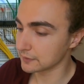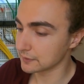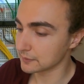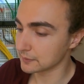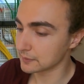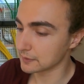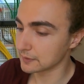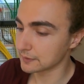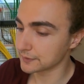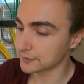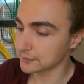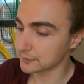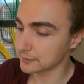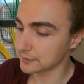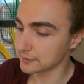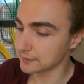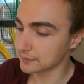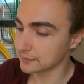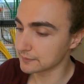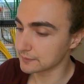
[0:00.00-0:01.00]
2,
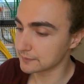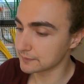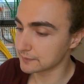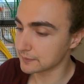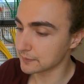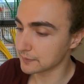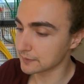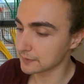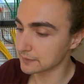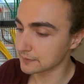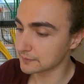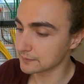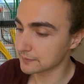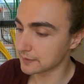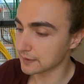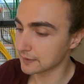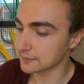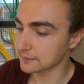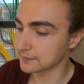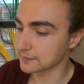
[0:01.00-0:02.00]
3, 4,
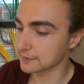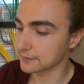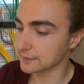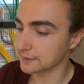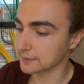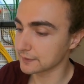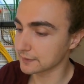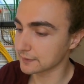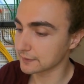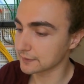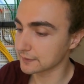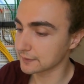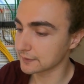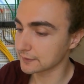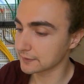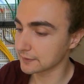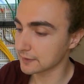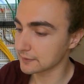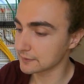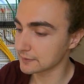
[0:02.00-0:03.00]
5, 6,
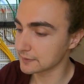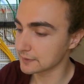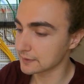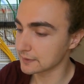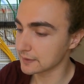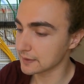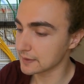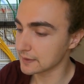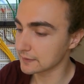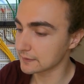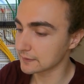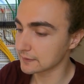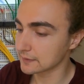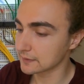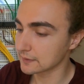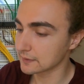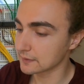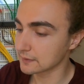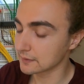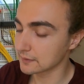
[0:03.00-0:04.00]
7, 8.
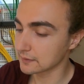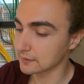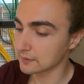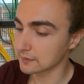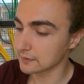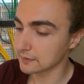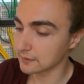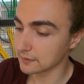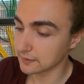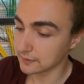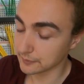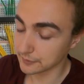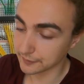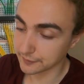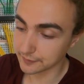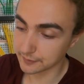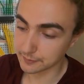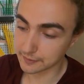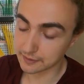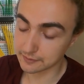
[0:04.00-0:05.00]
And we
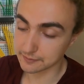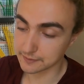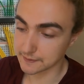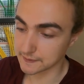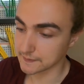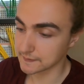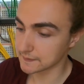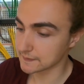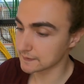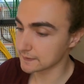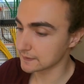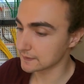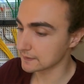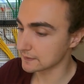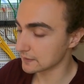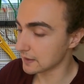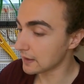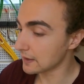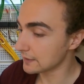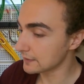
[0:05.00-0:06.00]
see we have a
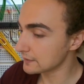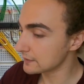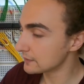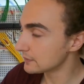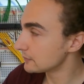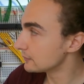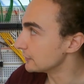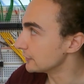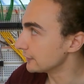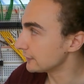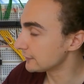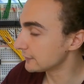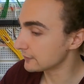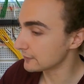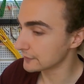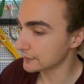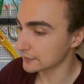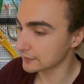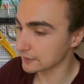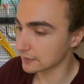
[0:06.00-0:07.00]
nine minutes
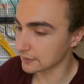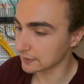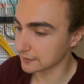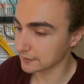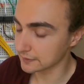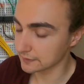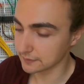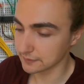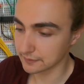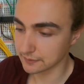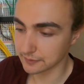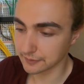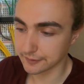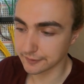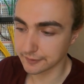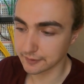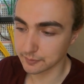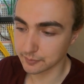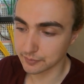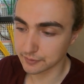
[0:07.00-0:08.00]
here on the clock, and you
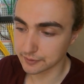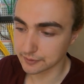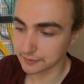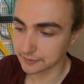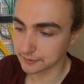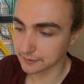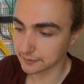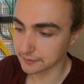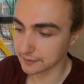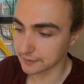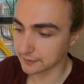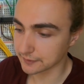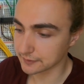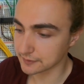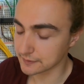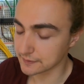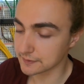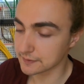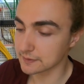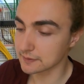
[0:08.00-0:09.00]
can see pretty clearly that's
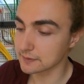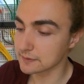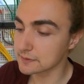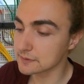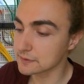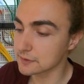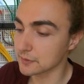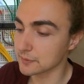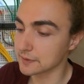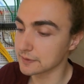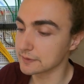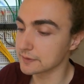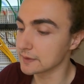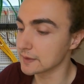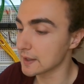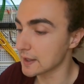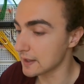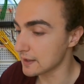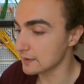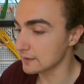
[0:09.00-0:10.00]
just showing
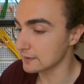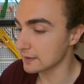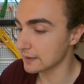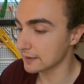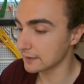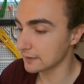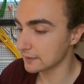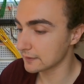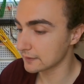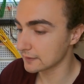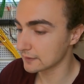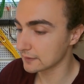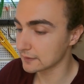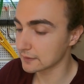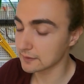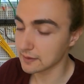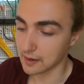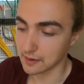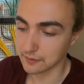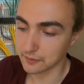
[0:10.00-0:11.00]
the eight light
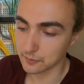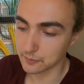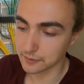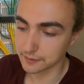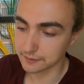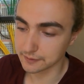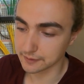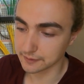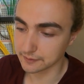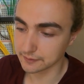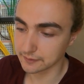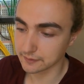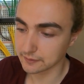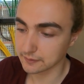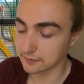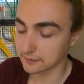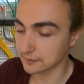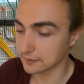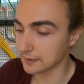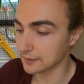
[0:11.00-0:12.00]
and the one light
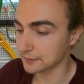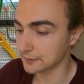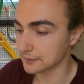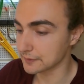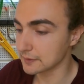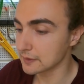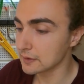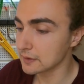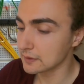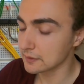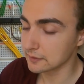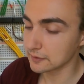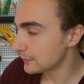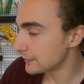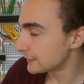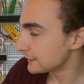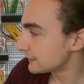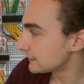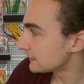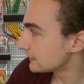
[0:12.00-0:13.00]
together.
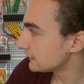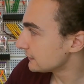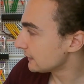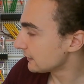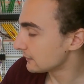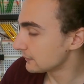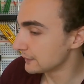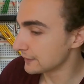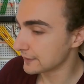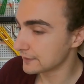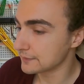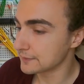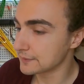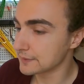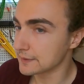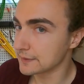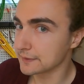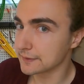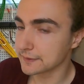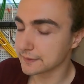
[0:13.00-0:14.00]
But yeah, we have
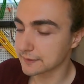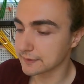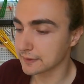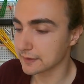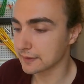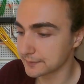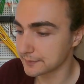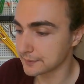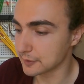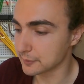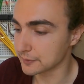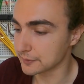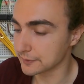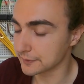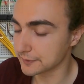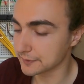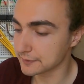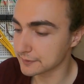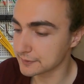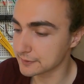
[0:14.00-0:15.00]
these
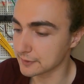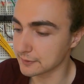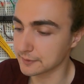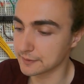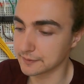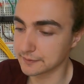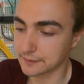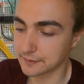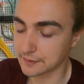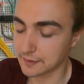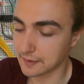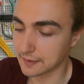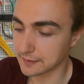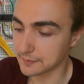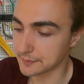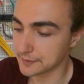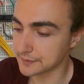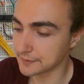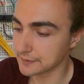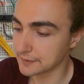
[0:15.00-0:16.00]
numbers showing the
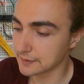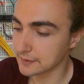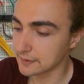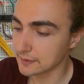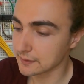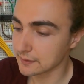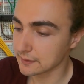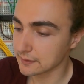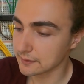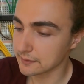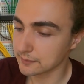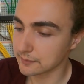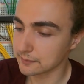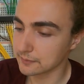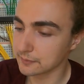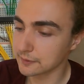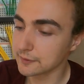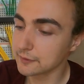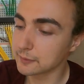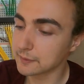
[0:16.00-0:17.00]
time, and
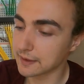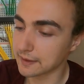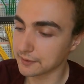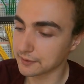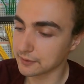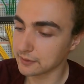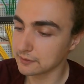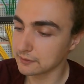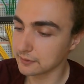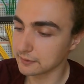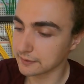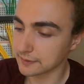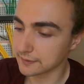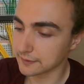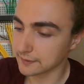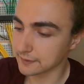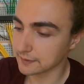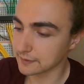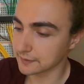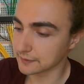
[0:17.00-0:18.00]
once we add all the
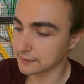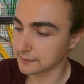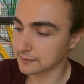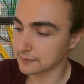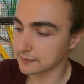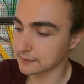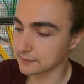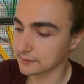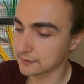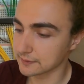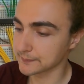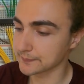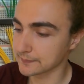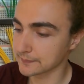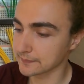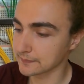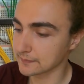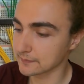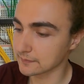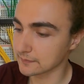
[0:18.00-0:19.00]
lights together,
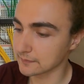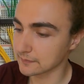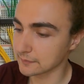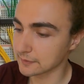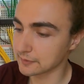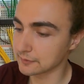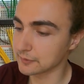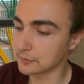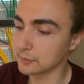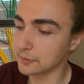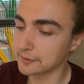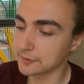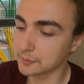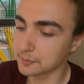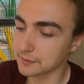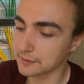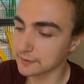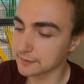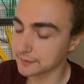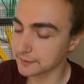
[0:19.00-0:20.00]
we have the ones
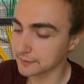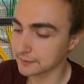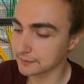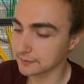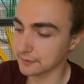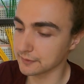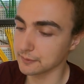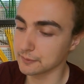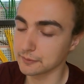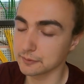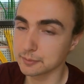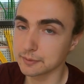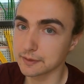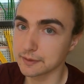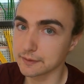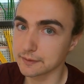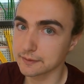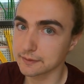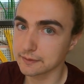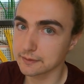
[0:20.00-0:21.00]
place, the twos
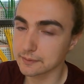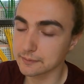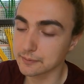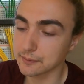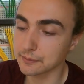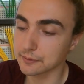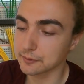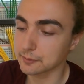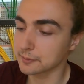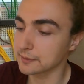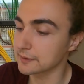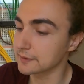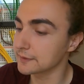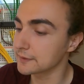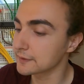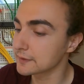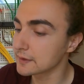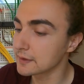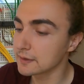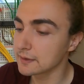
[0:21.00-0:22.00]
place, the fours
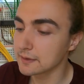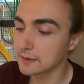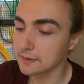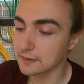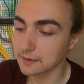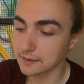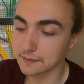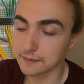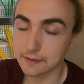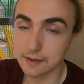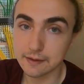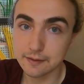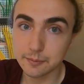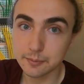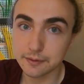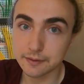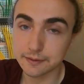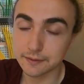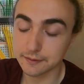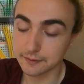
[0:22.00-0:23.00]
place, and the eights
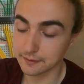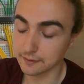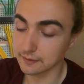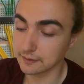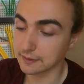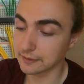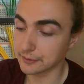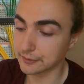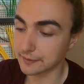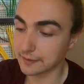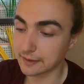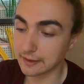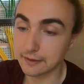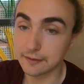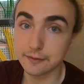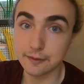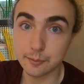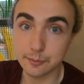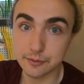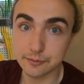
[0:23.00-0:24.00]
place, and together that
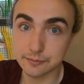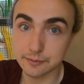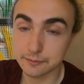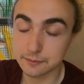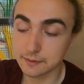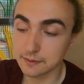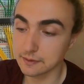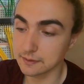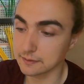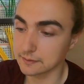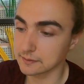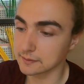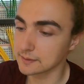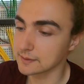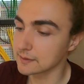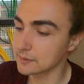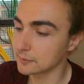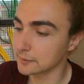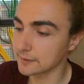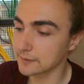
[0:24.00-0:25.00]
adds up to 15. And
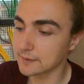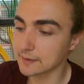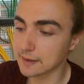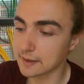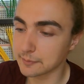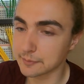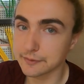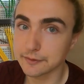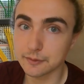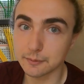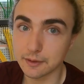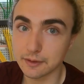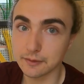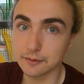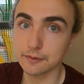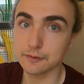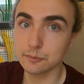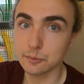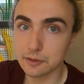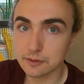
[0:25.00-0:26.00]
once that happens, we need
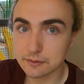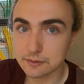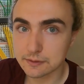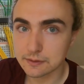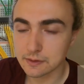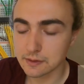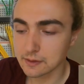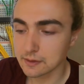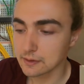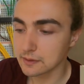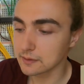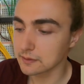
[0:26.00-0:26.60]
to switch